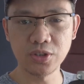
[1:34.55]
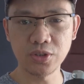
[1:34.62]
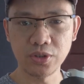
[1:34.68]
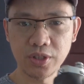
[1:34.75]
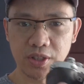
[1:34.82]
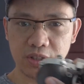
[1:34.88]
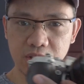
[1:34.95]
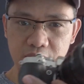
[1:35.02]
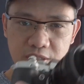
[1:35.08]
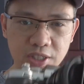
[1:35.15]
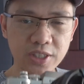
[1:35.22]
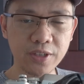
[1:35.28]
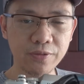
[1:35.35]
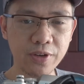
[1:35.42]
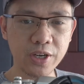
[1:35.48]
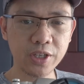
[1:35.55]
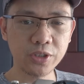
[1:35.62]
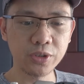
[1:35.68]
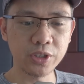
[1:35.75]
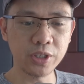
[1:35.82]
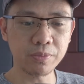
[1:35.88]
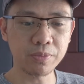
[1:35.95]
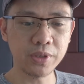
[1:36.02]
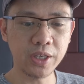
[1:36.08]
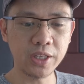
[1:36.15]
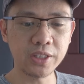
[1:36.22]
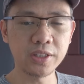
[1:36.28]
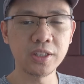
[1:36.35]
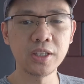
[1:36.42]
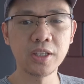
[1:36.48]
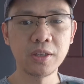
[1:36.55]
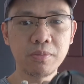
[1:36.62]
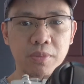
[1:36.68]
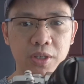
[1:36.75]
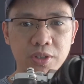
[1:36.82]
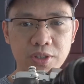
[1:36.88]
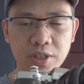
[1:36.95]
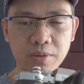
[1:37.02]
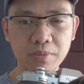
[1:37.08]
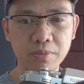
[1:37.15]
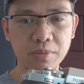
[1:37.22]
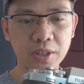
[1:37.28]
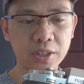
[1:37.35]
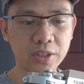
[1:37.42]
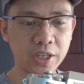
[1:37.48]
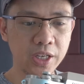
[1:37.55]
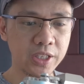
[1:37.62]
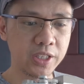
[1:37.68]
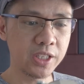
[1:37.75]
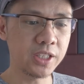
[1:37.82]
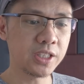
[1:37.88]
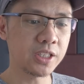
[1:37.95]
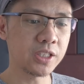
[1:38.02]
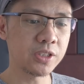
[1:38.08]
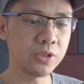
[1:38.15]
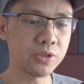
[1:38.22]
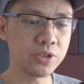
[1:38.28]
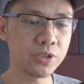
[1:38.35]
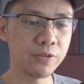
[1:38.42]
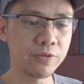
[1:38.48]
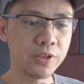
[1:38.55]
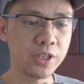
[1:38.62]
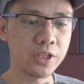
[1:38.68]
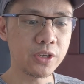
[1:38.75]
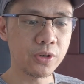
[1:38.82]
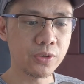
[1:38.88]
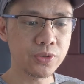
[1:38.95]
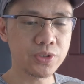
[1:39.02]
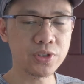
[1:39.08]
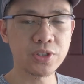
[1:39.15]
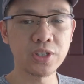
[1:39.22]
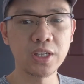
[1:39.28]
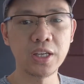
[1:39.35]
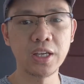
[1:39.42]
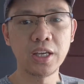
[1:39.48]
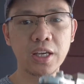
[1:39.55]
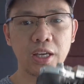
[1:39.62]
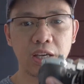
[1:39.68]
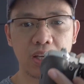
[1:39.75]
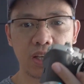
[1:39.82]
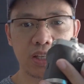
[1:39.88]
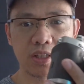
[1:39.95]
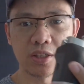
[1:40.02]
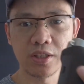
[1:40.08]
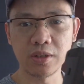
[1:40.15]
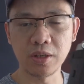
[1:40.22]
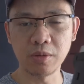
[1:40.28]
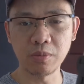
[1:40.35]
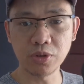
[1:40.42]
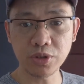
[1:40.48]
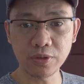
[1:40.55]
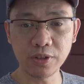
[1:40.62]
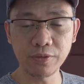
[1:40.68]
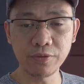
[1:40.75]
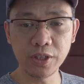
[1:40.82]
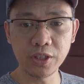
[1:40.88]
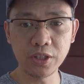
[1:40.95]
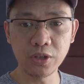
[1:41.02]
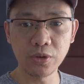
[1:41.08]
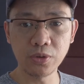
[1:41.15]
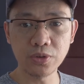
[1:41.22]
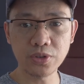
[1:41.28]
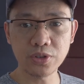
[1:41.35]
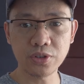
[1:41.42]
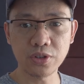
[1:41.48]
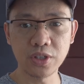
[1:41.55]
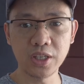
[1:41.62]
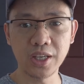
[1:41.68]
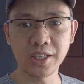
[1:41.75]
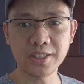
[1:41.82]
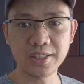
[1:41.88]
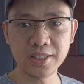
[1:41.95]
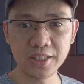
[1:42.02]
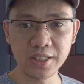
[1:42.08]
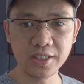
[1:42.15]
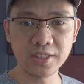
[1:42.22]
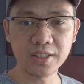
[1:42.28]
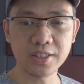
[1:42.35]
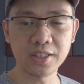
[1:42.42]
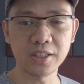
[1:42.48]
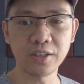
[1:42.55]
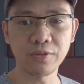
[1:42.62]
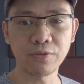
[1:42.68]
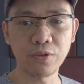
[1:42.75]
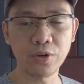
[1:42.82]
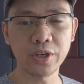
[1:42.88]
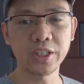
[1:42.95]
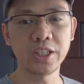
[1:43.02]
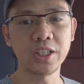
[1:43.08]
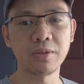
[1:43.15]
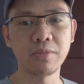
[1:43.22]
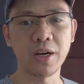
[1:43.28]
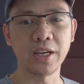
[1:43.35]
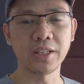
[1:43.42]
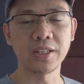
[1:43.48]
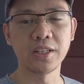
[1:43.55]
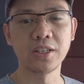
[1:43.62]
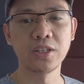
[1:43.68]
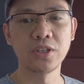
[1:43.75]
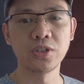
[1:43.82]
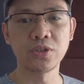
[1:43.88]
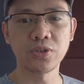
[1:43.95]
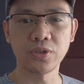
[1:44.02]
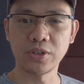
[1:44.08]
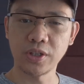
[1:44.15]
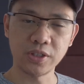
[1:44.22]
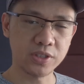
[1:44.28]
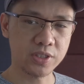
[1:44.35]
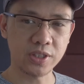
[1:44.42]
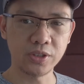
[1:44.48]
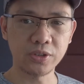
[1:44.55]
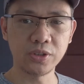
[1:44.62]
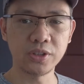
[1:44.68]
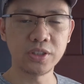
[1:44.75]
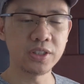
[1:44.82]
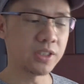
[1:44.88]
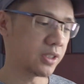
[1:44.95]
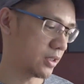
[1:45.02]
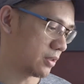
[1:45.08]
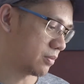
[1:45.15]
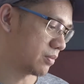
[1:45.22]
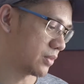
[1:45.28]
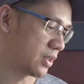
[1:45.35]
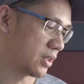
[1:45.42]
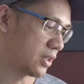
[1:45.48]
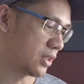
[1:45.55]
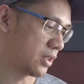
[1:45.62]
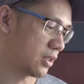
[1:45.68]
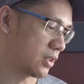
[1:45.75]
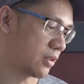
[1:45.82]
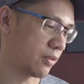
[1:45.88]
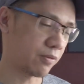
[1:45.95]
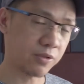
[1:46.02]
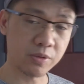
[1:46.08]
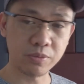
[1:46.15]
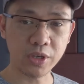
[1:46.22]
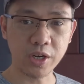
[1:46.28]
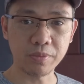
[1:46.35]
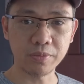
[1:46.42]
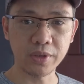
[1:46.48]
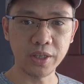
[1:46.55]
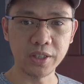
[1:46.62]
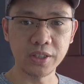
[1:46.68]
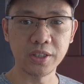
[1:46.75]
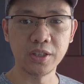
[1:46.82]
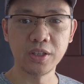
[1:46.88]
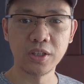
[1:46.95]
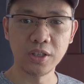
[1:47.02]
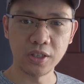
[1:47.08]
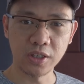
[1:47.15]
So this is a very good upgrade, because I'm creating YouTube videos, and most of the videos exceeds 4 GB. So that's a good firmware upgrade.